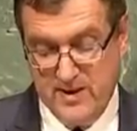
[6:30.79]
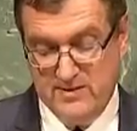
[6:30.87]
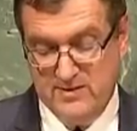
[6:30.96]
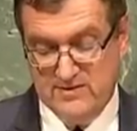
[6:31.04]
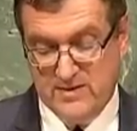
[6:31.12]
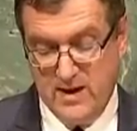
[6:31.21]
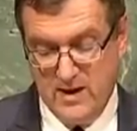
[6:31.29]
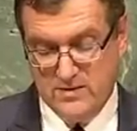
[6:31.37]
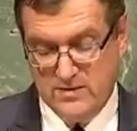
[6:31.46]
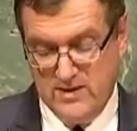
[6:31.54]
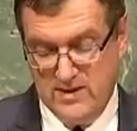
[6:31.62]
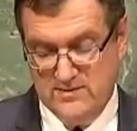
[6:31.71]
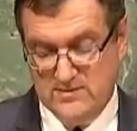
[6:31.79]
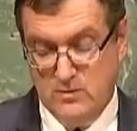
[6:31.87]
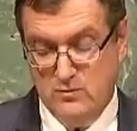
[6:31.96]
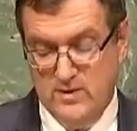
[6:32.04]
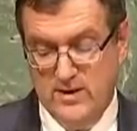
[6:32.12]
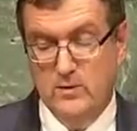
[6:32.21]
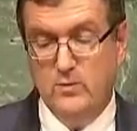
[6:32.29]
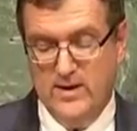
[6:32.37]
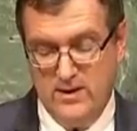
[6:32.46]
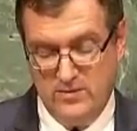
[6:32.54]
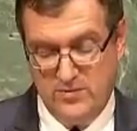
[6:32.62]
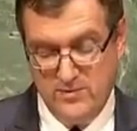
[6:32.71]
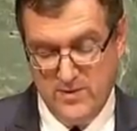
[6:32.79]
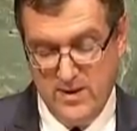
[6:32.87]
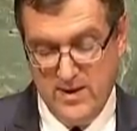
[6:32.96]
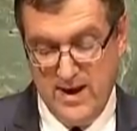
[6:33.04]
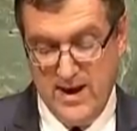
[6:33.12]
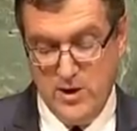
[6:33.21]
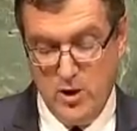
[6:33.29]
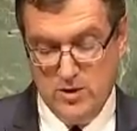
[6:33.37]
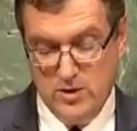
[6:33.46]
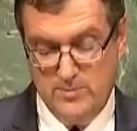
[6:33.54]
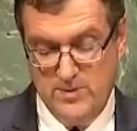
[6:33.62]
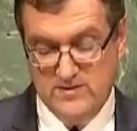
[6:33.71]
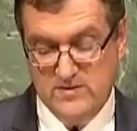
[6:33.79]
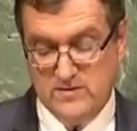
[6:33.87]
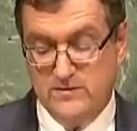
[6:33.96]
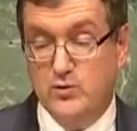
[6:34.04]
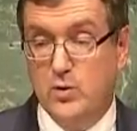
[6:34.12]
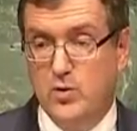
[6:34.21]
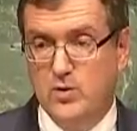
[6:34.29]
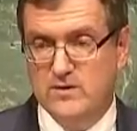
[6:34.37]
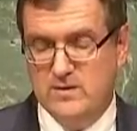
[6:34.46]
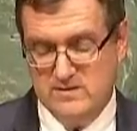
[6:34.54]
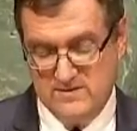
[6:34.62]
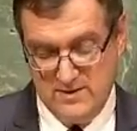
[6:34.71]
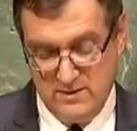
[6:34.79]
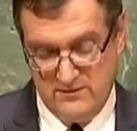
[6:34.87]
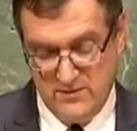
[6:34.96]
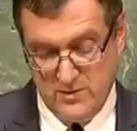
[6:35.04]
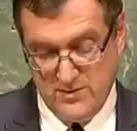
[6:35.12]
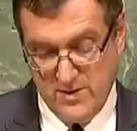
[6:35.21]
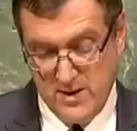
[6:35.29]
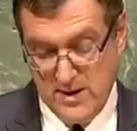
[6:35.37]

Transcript: "It is health that is the real wealth and not pieces of gold and silver.